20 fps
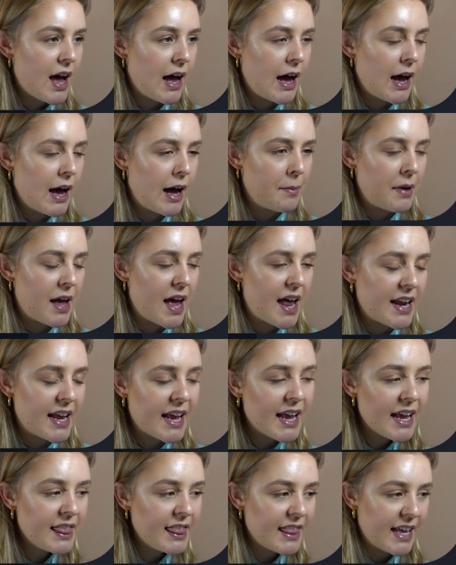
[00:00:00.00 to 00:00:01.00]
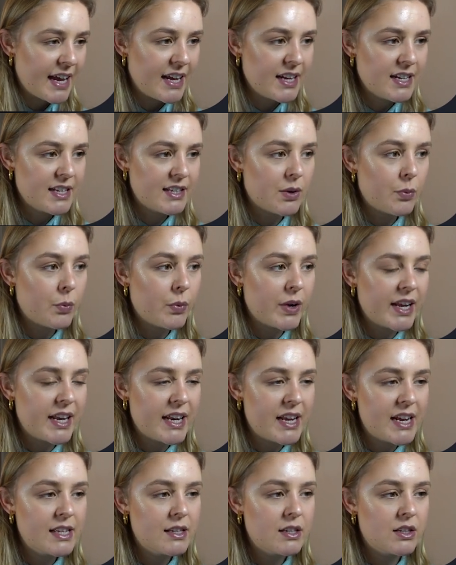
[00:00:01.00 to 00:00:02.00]
Um, and in this, we
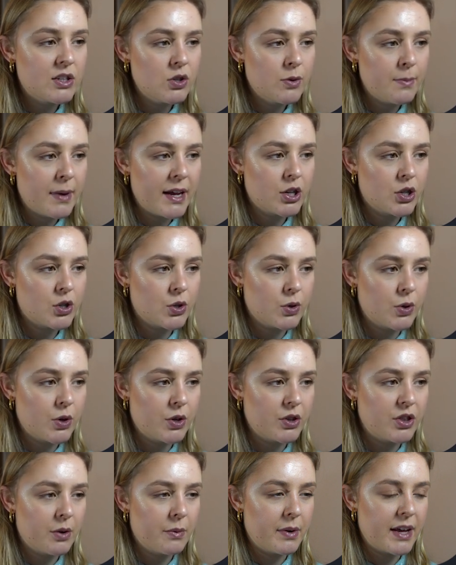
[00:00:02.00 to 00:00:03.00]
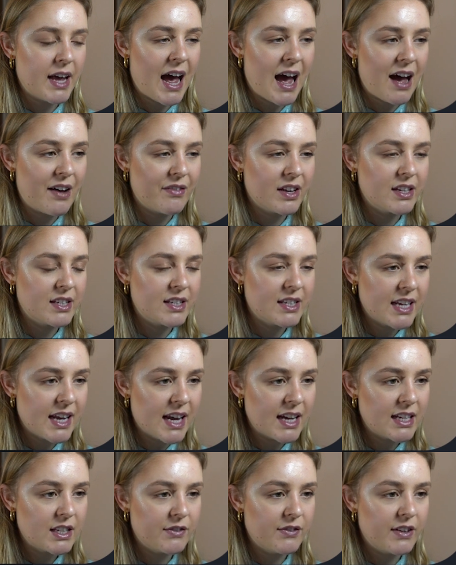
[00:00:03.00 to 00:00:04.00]
need to make sure that we have a C
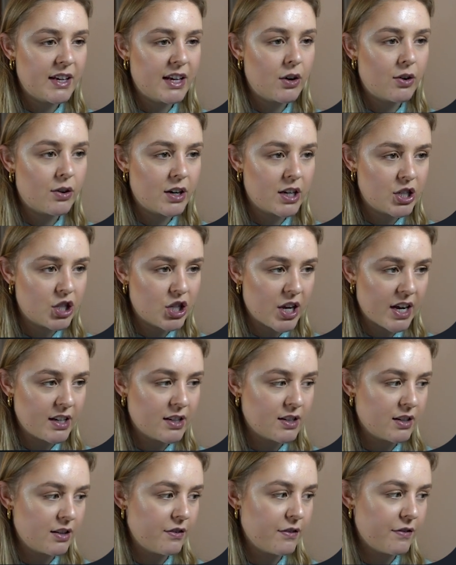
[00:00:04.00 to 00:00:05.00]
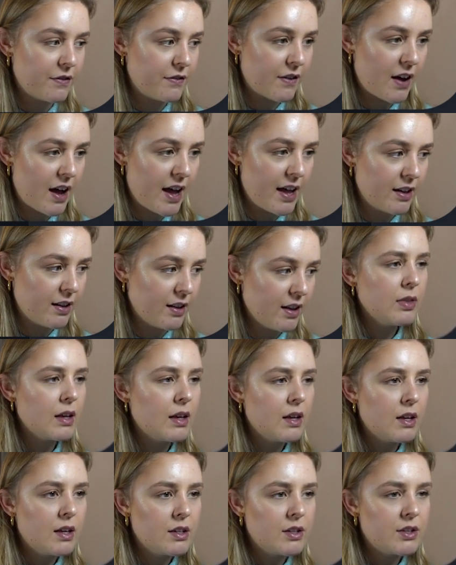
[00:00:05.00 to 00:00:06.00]
S V or a JSON file.
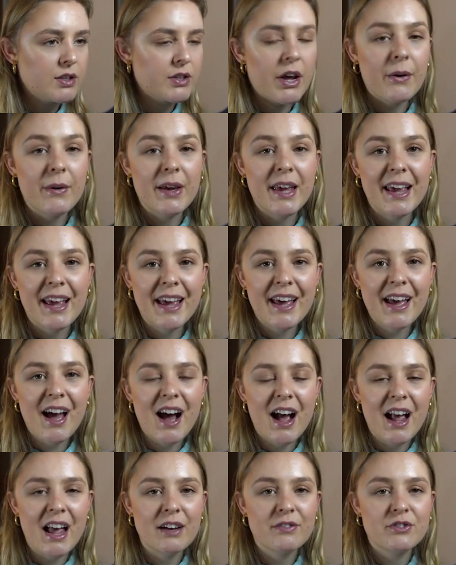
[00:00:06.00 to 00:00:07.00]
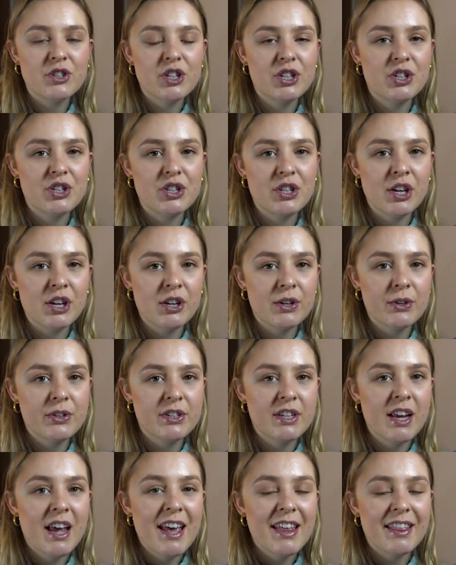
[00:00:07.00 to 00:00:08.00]
So here I have just
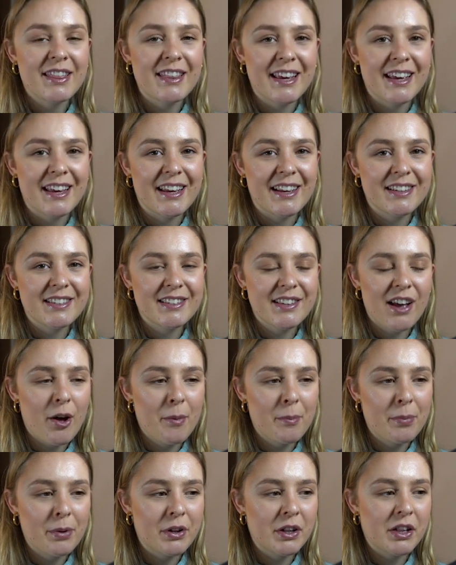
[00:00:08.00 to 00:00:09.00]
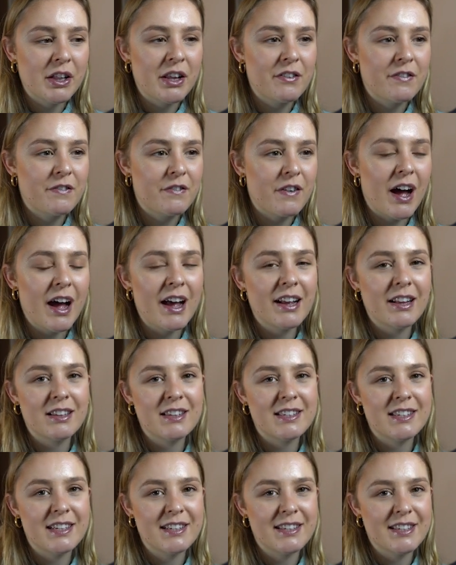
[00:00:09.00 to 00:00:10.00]
used the example
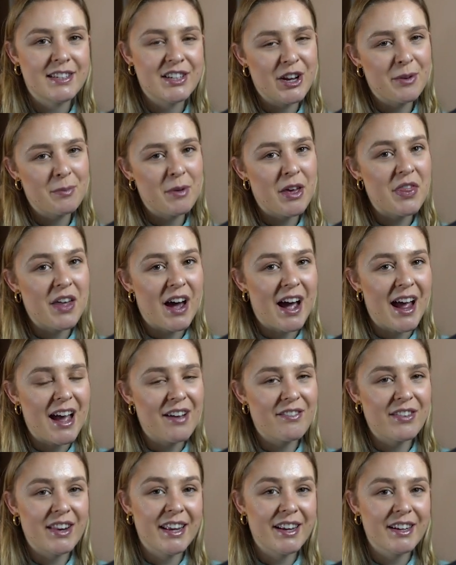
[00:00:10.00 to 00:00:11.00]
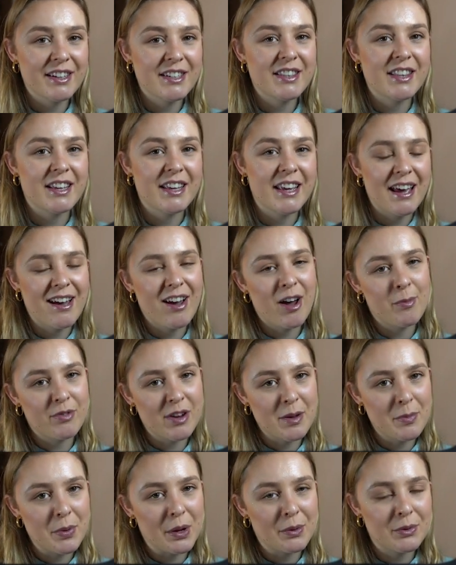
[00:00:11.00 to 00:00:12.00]
file system that I have linked the GitHub
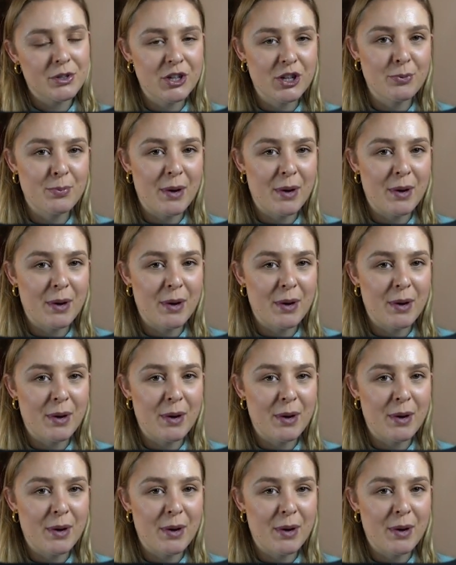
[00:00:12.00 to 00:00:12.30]
repo